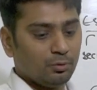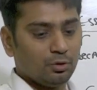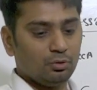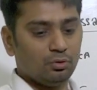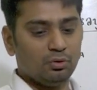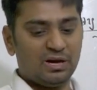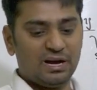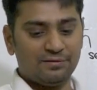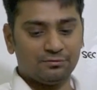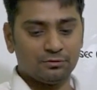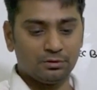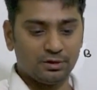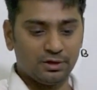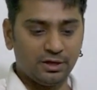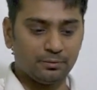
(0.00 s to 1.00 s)
You have to
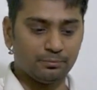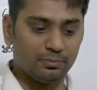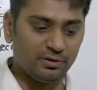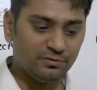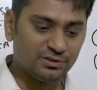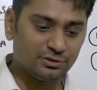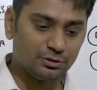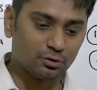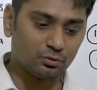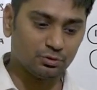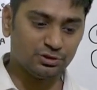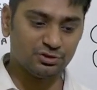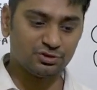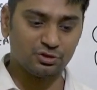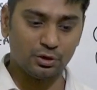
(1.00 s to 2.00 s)
take previous year
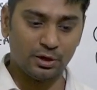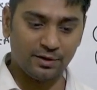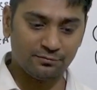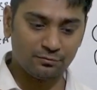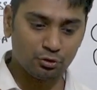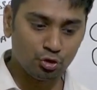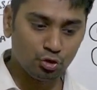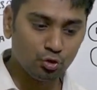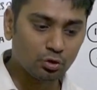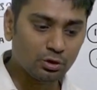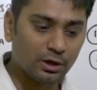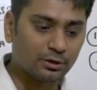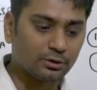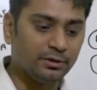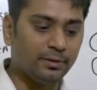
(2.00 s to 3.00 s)
questions, you have to look
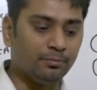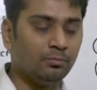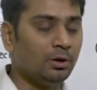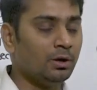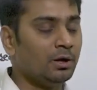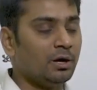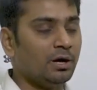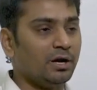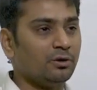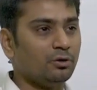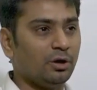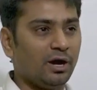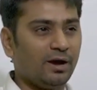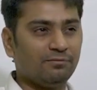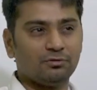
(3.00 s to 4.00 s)
at them, and you
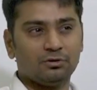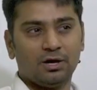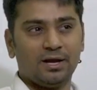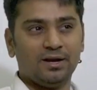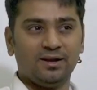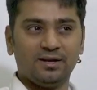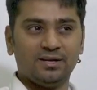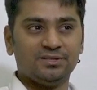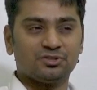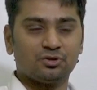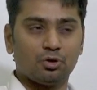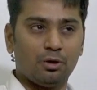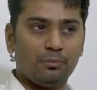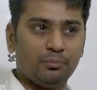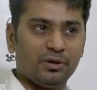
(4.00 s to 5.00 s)
have to analyze
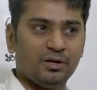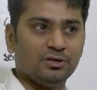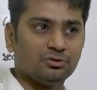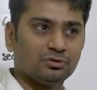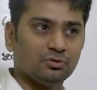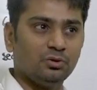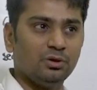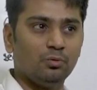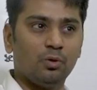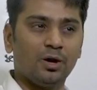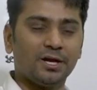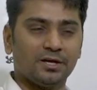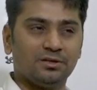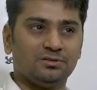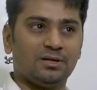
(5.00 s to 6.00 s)
comprehensively
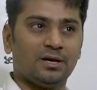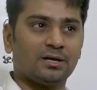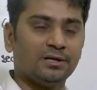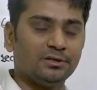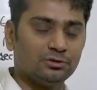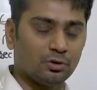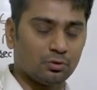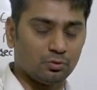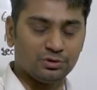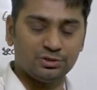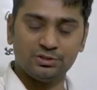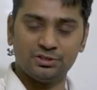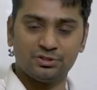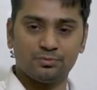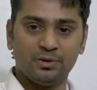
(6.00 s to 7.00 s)
what exactly is the
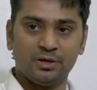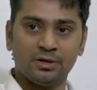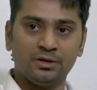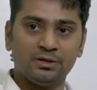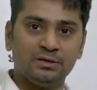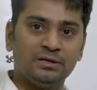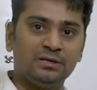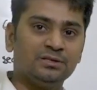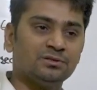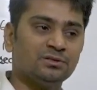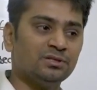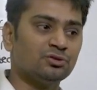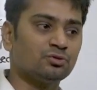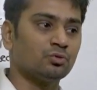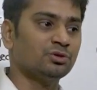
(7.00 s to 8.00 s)
question is speaking. Does
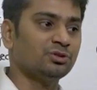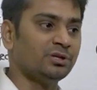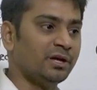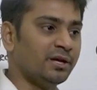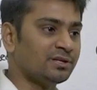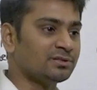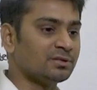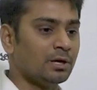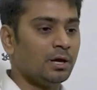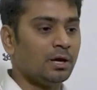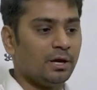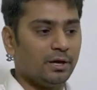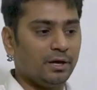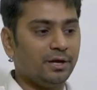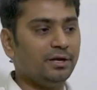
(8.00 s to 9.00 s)
this question has
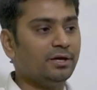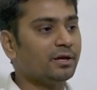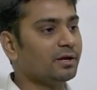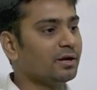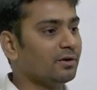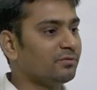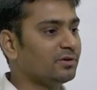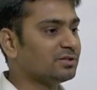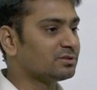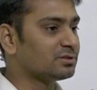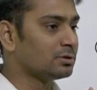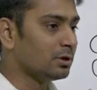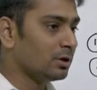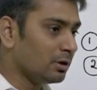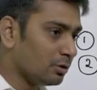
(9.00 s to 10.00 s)
any relevance
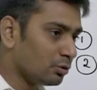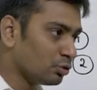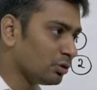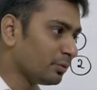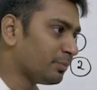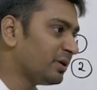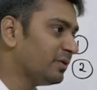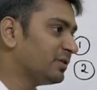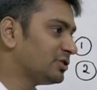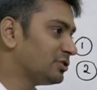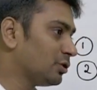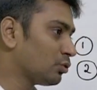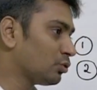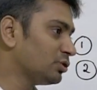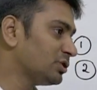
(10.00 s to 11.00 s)
to the previous
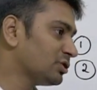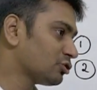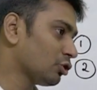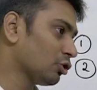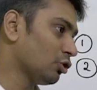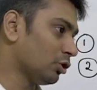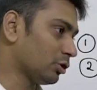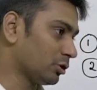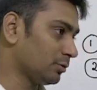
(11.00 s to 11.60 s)
year questions or not?